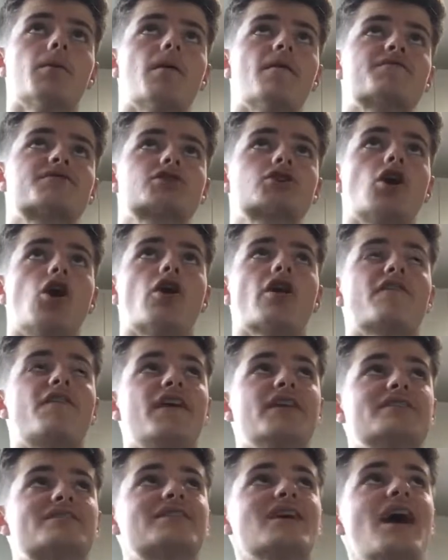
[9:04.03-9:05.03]
scored a
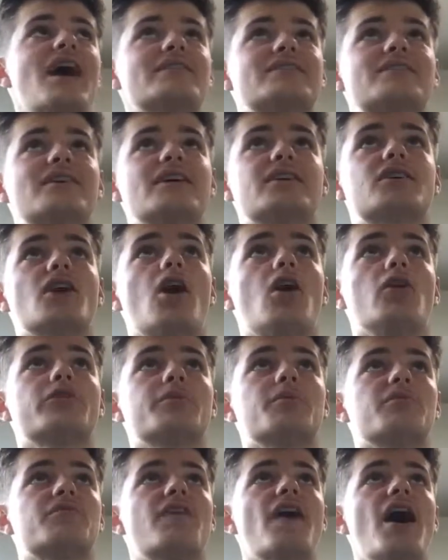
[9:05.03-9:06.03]
fantastic goal, to be
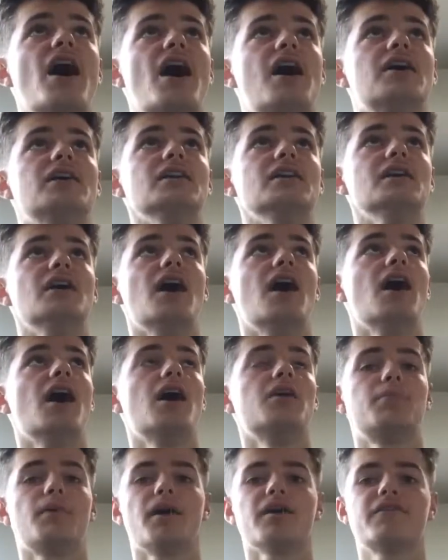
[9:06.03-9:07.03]
fair,
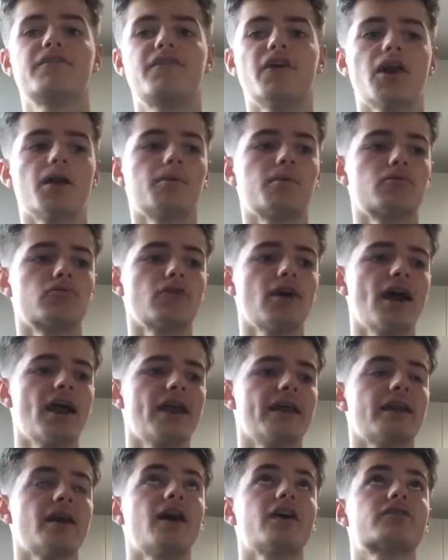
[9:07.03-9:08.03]
by Fulham. A really
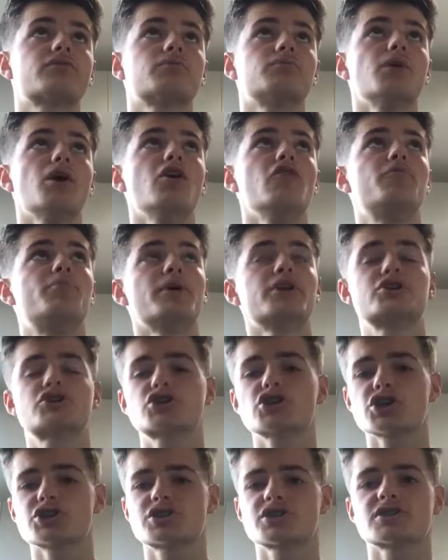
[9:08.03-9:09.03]
nice move, but
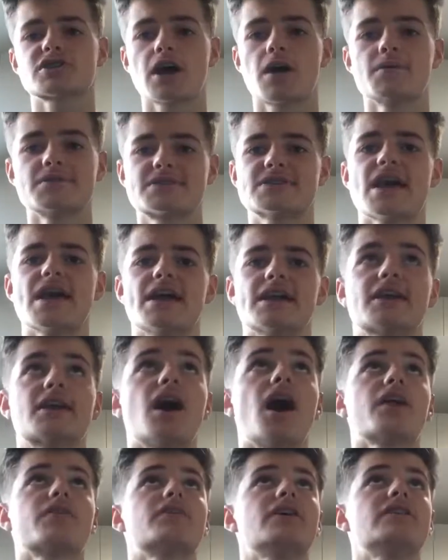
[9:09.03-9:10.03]
just as I was saying,
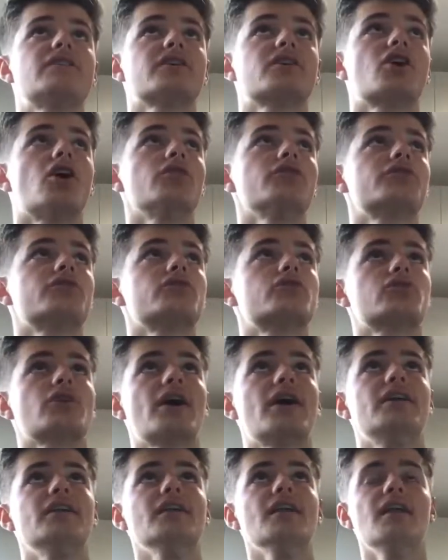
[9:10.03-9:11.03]
Cardiff need to
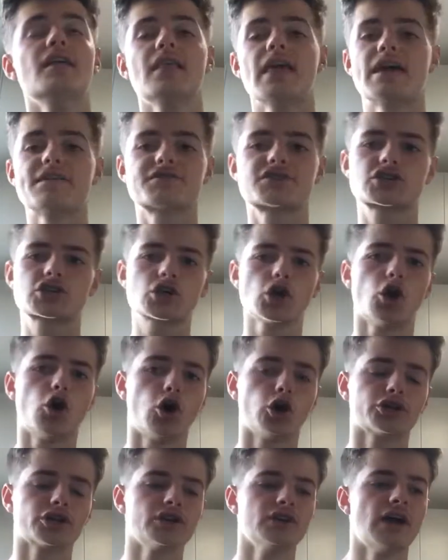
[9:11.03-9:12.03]
concentrate. They've
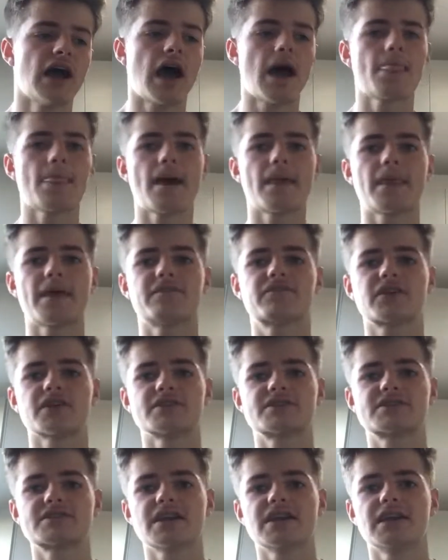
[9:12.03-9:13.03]
scored, and then they've
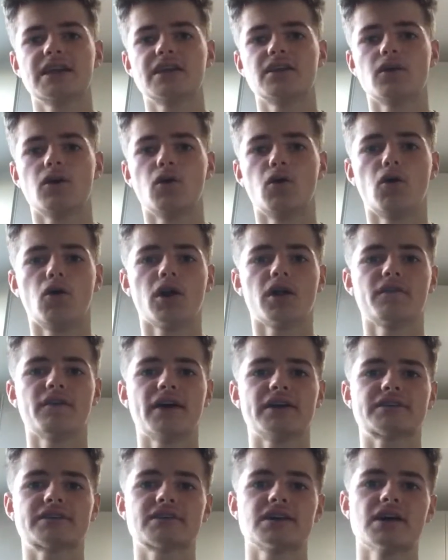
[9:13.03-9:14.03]
conceded. All of
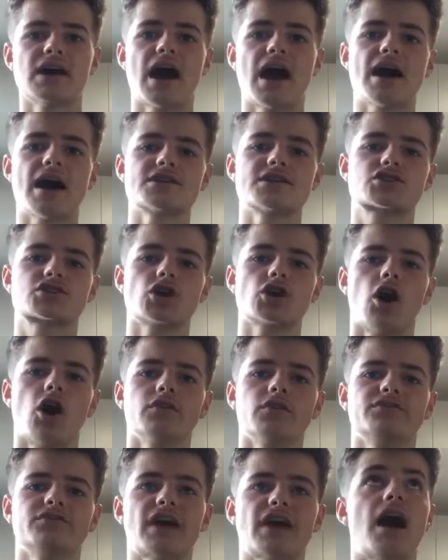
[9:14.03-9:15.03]
it has
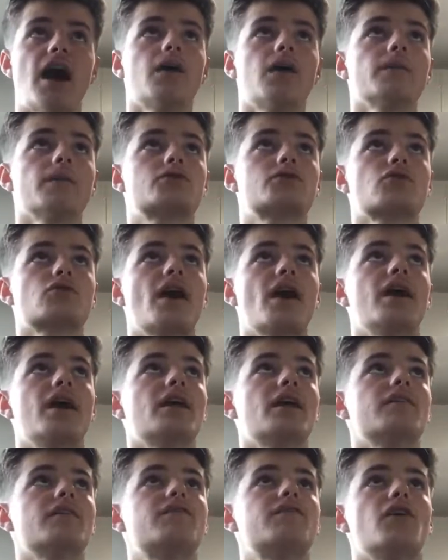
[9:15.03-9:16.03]
gone down the drain,
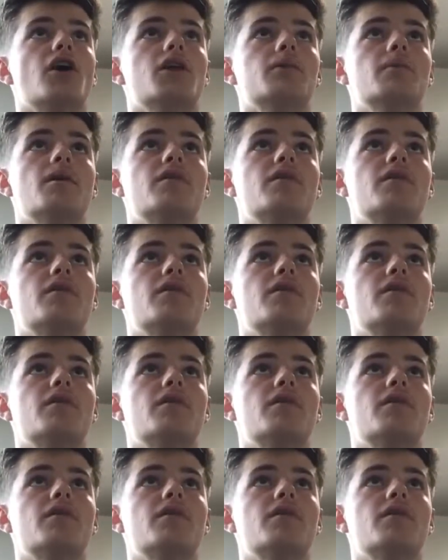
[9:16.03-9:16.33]
and Fulham